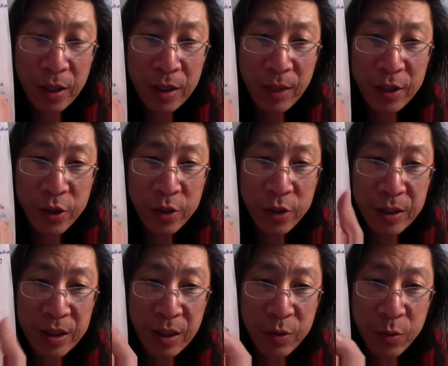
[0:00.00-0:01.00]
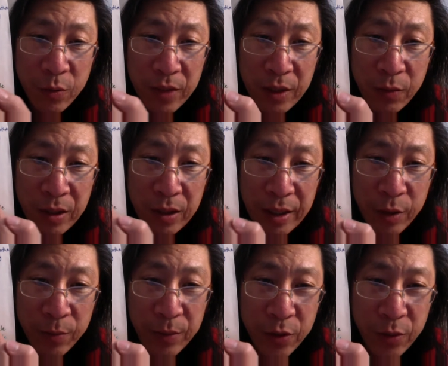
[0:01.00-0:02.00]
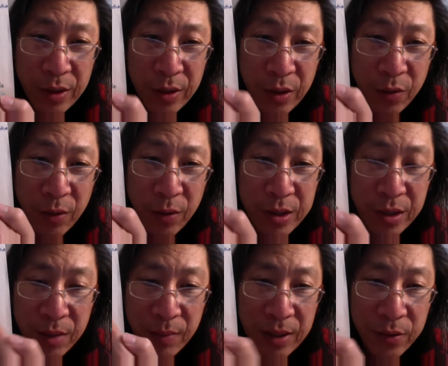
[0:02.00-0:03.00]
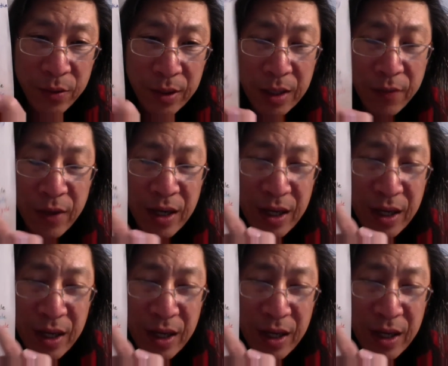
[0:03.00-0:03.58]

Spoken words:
It might just be some sort of liquid layer between the crust and the mantle, kind of